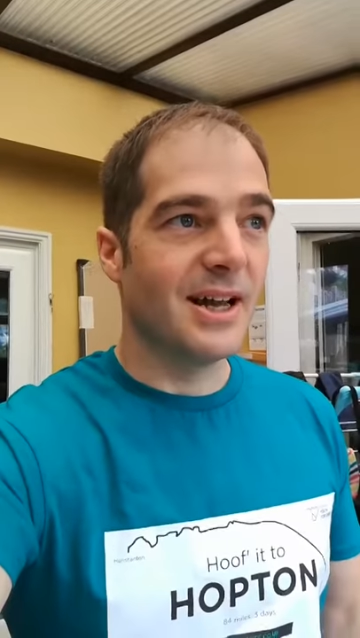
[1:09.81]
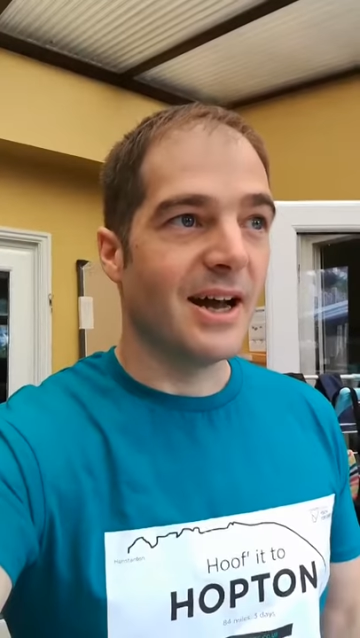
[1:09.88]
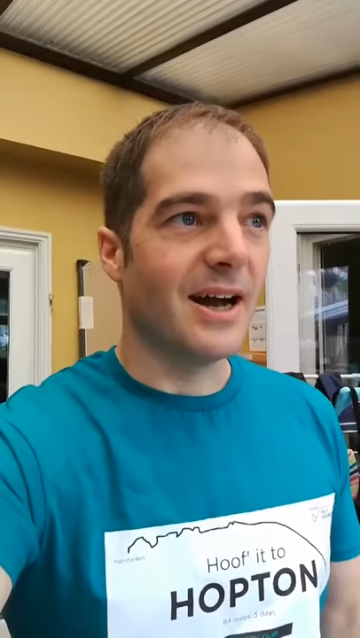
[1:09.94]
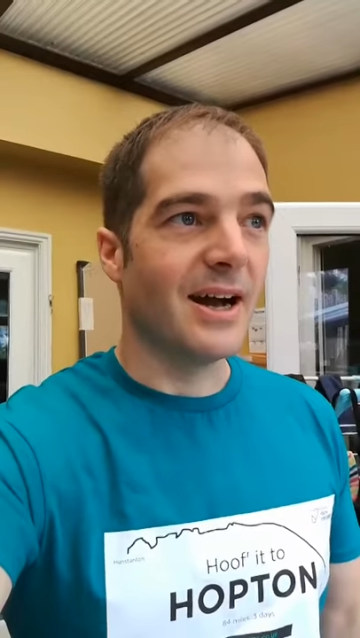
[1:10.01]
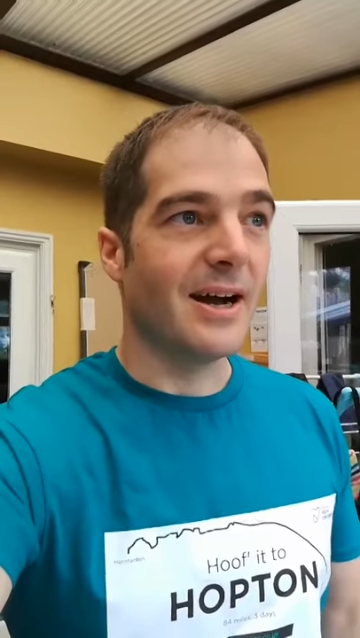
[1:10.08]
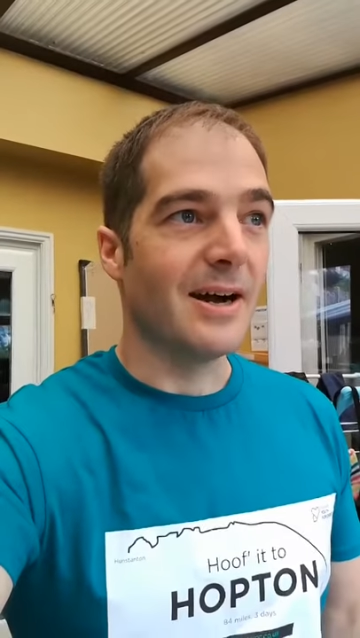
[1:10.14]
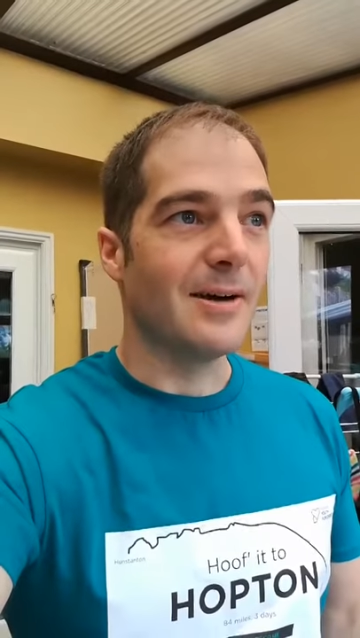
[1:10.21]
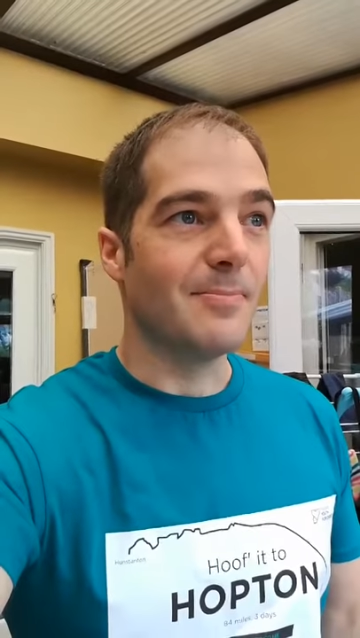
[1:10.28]
of
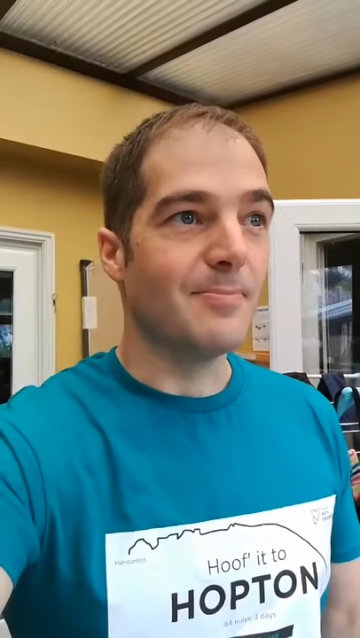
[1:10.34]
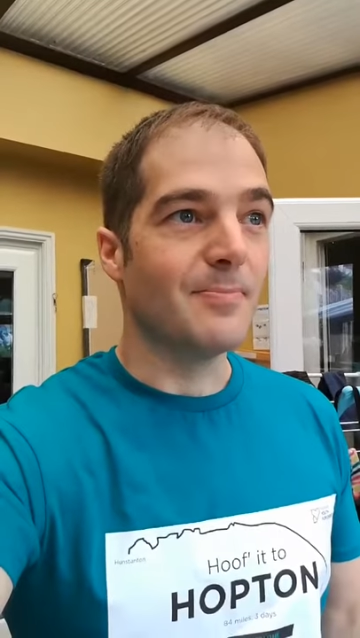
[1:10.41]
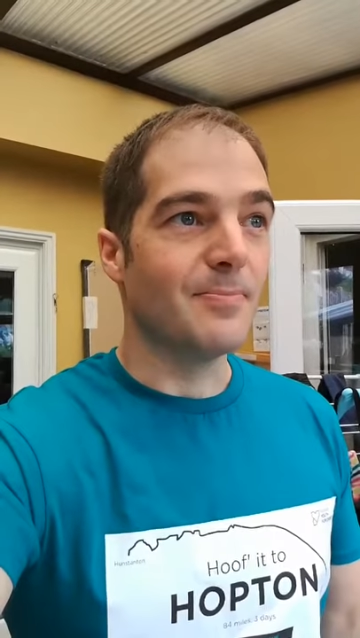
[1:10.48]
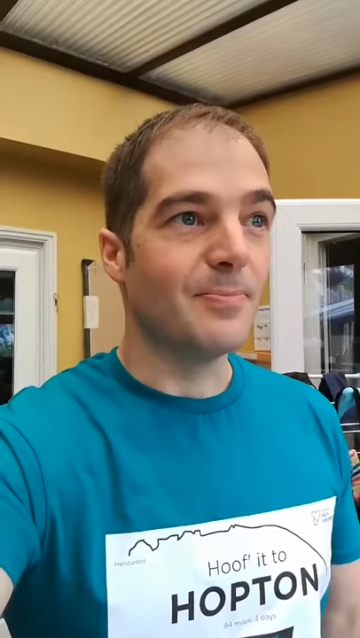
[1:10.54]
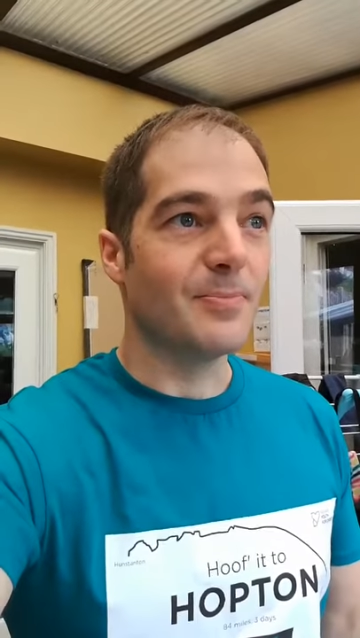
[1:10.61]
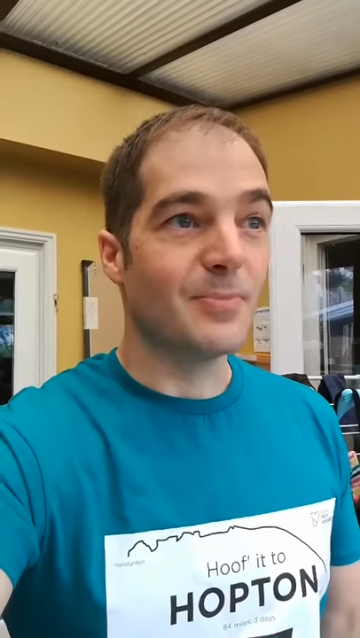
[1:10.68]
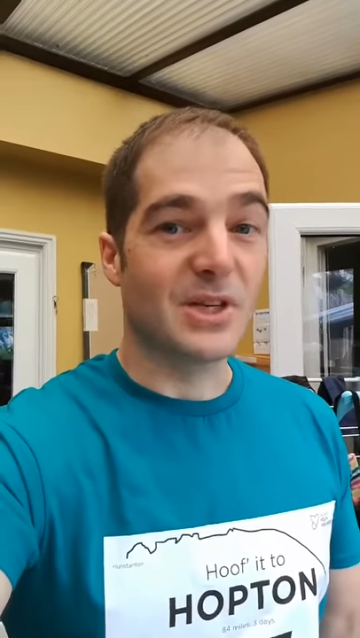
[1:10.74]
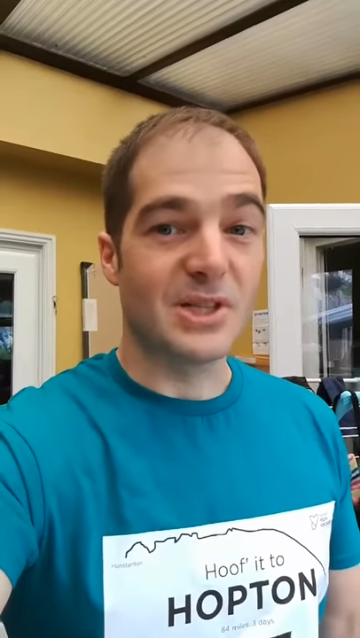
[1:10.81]

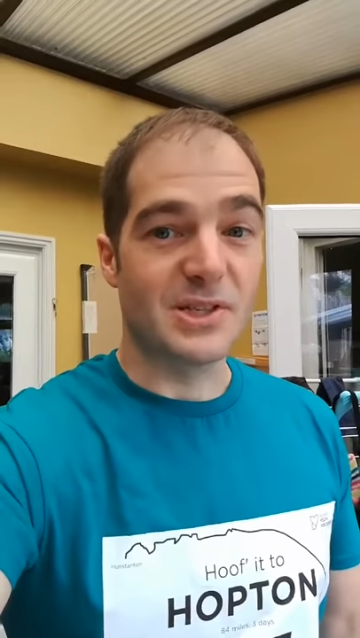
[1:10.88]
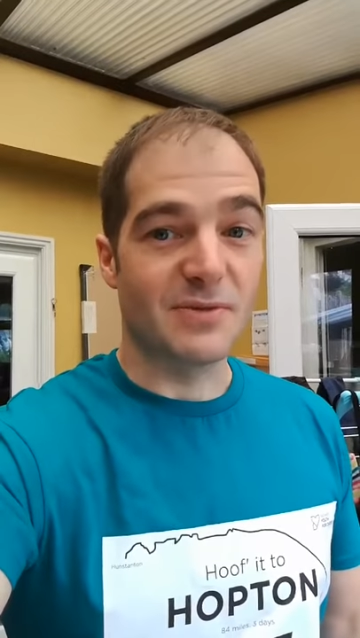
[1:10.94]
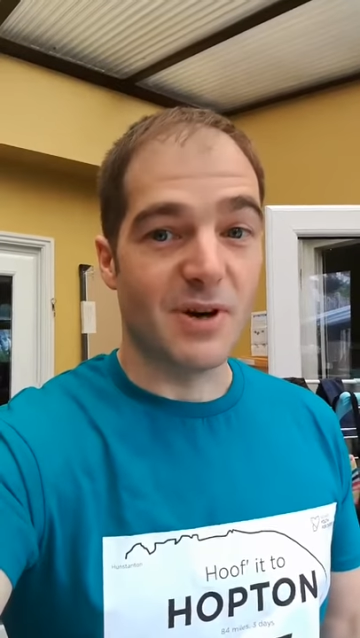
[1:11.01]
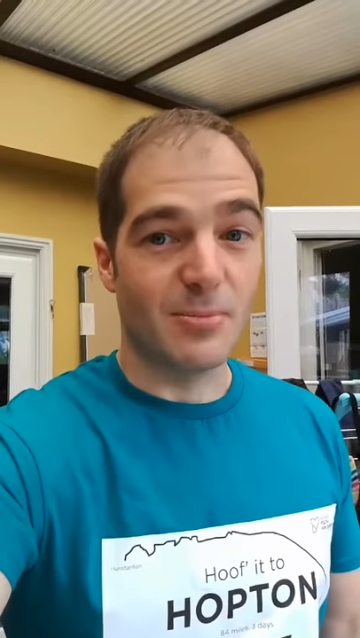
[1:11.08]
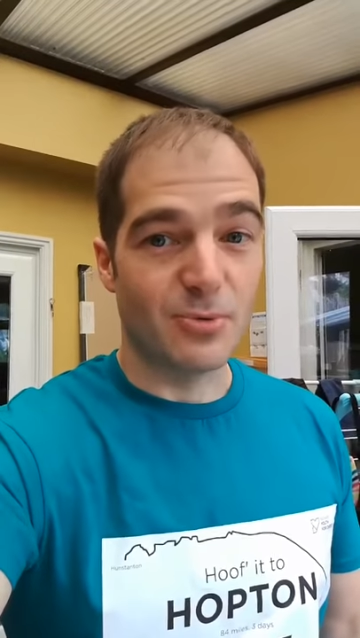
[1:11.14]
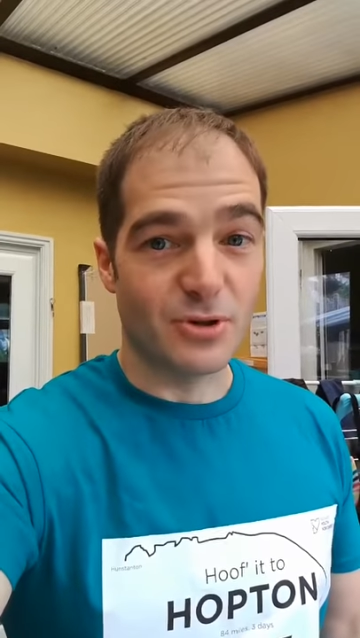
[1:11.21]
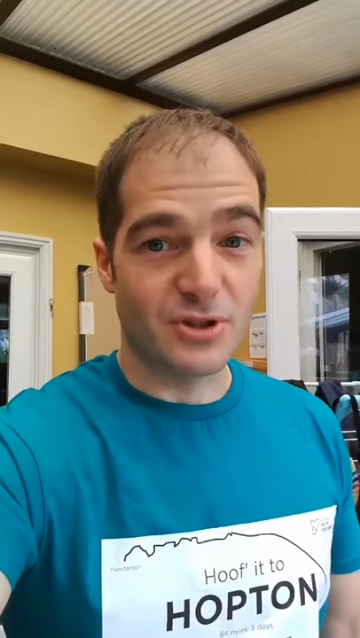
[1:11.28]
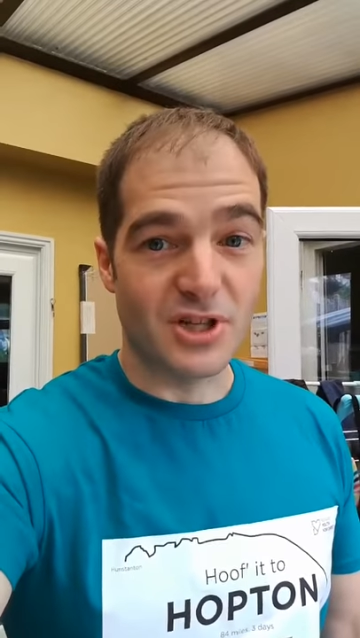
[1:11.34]

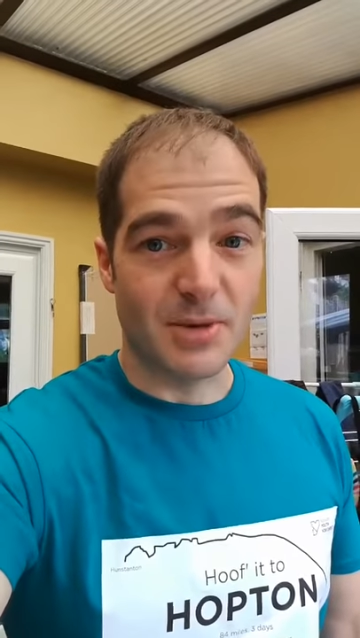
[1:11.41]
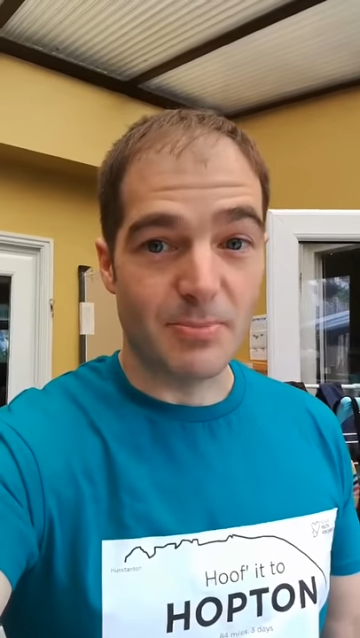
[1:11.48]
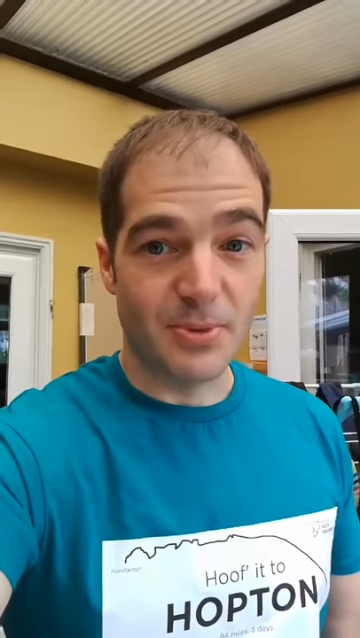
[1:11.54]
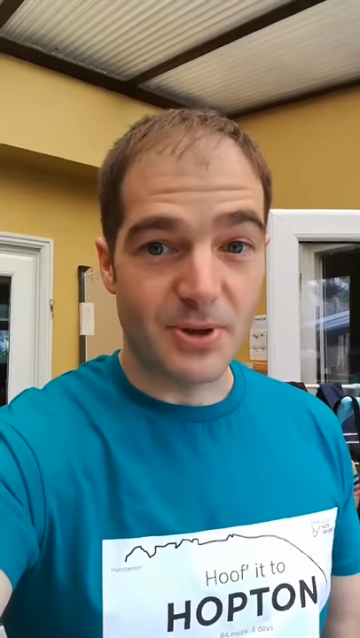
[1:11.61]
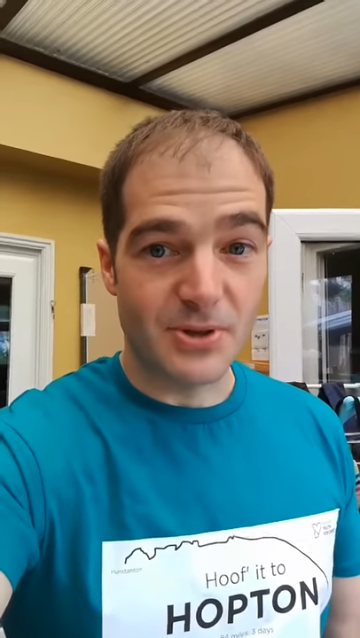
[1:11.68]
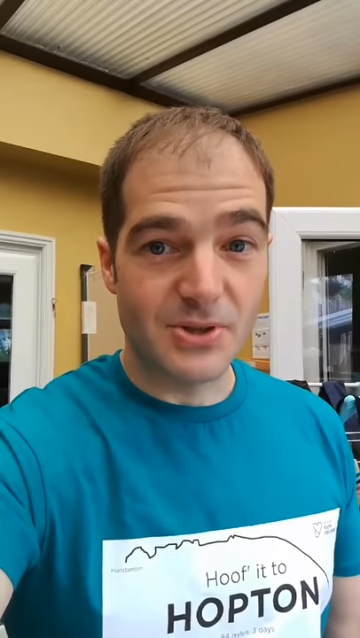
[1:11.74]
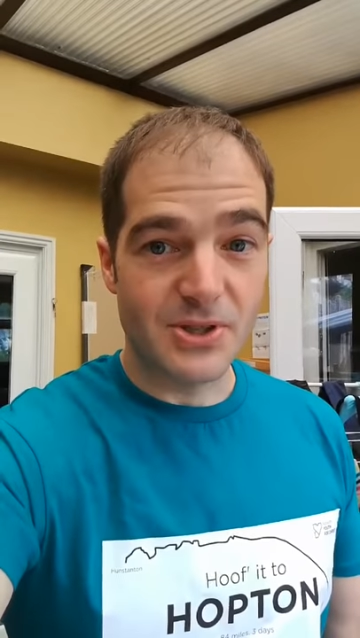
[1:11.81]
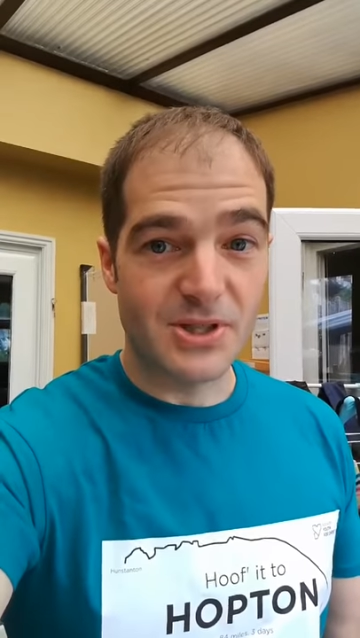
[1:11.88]
our project
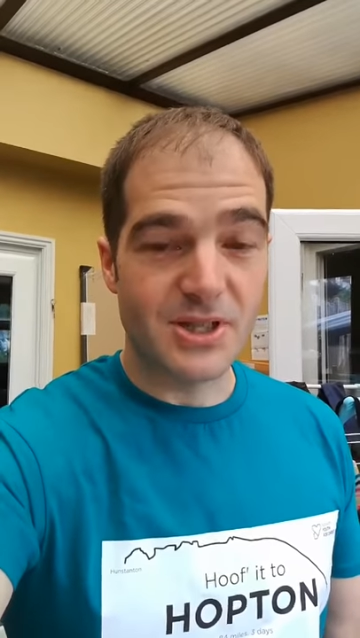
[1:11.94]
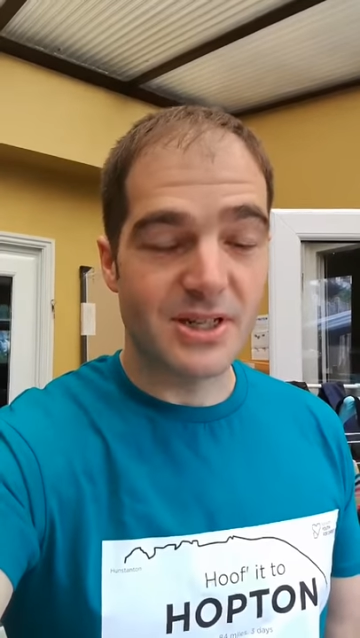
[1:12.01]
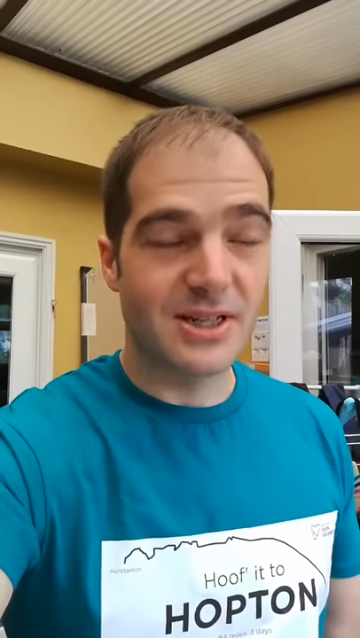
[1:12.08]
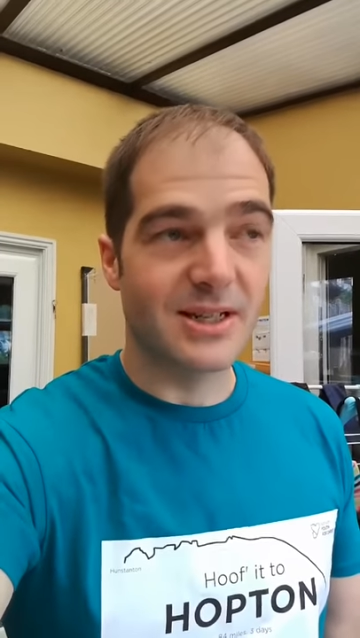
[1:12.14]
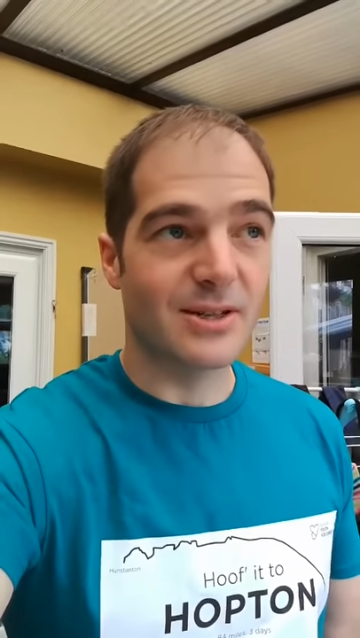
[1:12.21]
Boost.